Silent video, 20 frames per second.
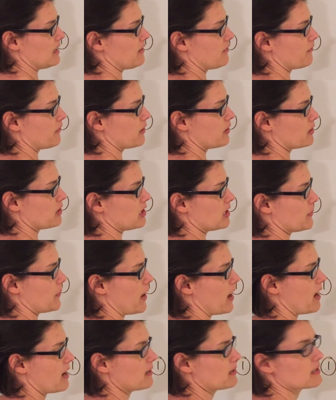the first
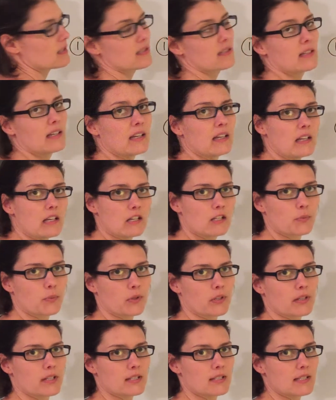spot in each
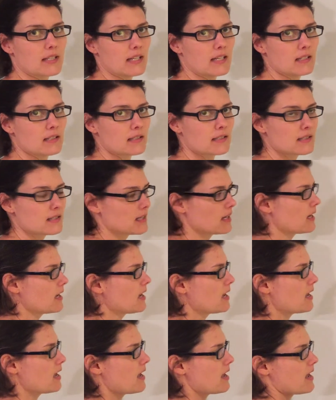parentheses,
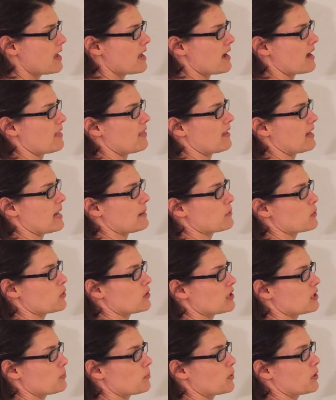and then I'm
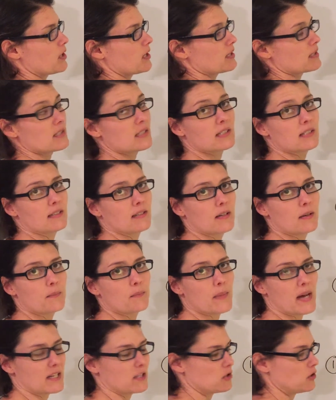going to put
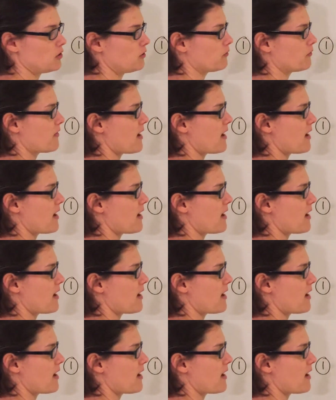my 2